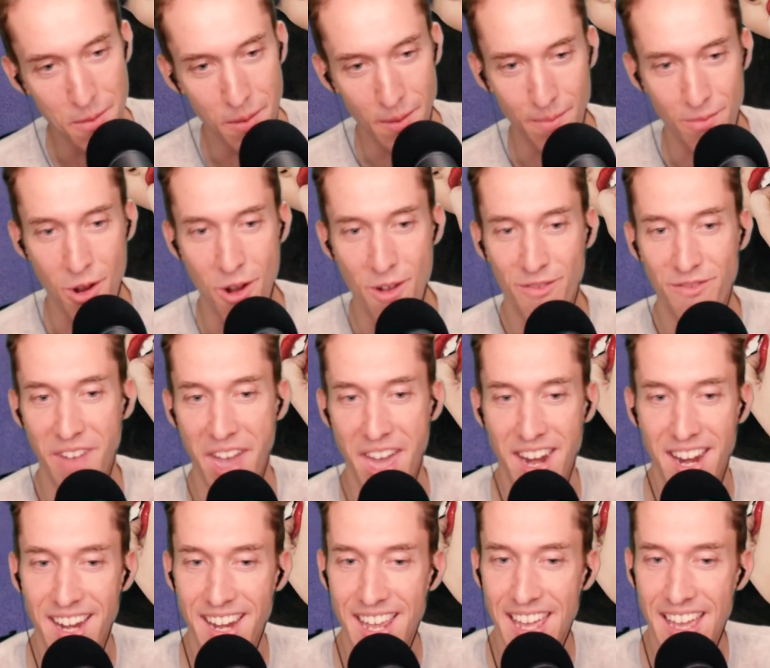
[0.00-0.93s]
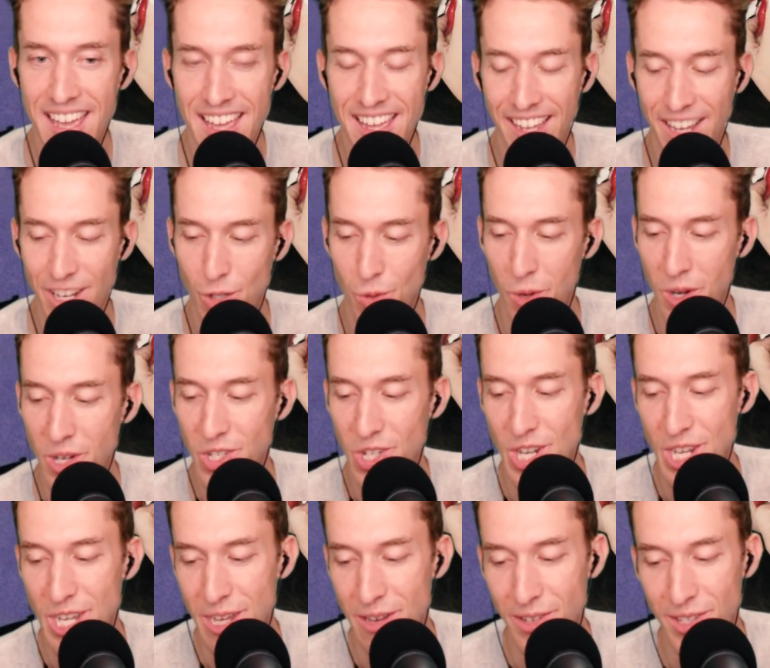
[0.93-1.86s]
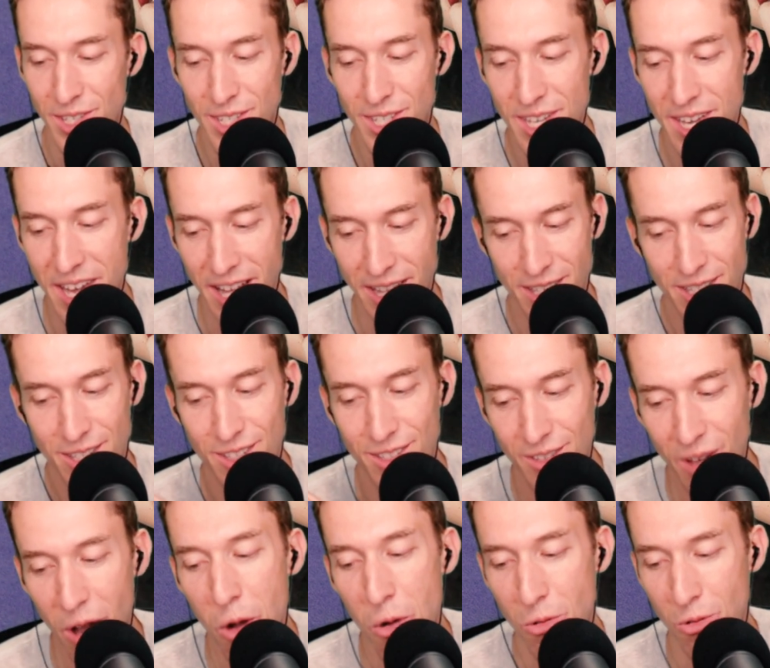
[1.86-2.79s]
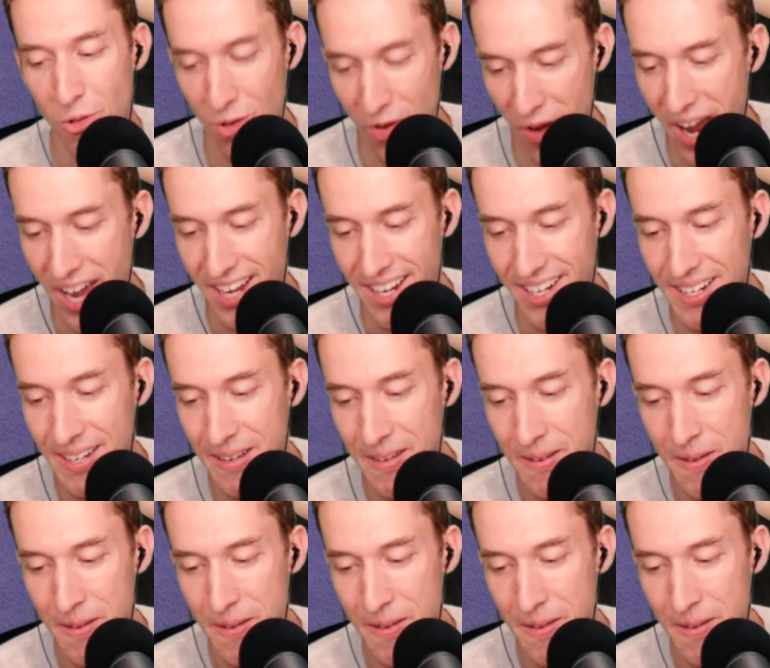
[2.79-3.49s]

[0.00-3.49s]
you with profanity because when she uses it, it's so great.